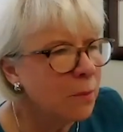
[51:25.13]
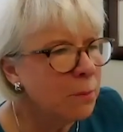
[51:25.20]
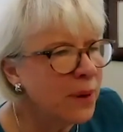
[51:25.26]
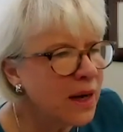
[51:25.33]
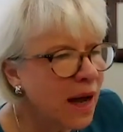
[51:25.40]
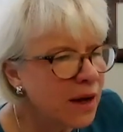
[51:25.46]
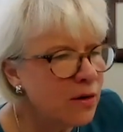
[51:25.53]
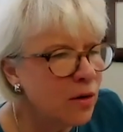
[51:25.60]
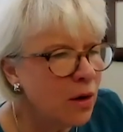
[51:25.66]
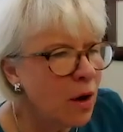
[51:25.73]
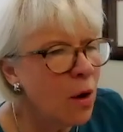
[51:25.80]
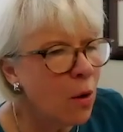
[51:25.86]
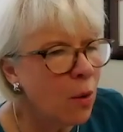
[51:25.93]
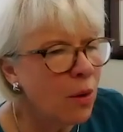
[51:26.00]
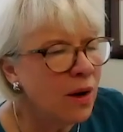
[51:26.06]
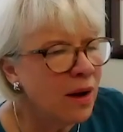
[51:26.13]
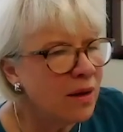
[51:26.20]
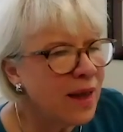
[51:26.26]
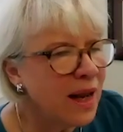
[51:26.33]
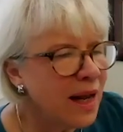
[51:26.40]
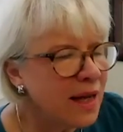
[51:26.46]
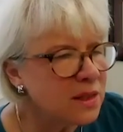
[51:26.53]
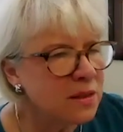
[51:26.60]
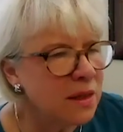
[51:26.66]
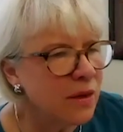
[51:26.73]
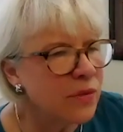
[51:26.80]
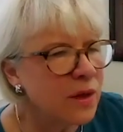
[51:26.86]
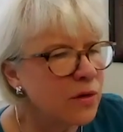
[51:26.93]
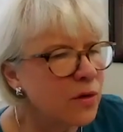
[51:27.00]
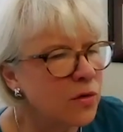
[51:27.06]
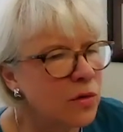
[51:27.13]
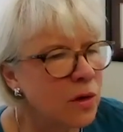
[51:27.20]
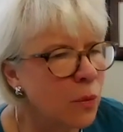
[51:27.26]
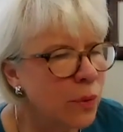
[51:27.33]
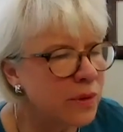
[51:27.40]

But I know that has nothing to do